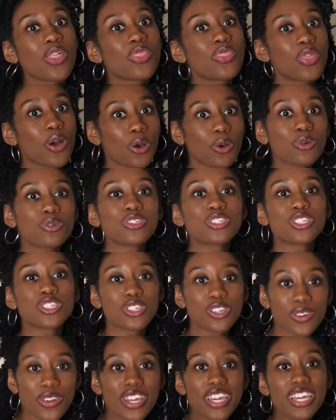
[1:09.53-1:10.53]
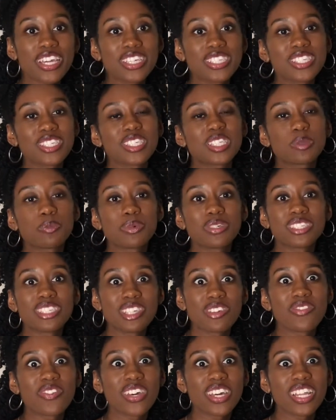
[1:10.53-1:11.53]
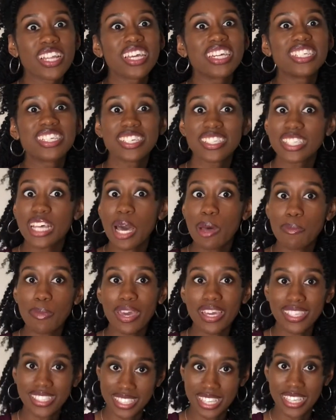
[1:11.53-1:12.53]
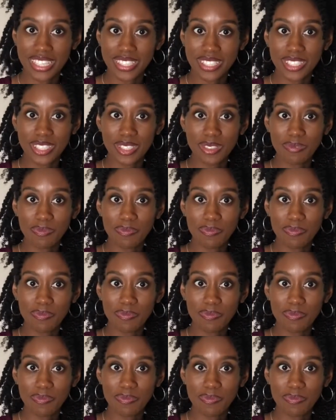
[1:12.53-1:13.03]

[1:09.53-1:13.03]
those degrees specifically. Does that make sense?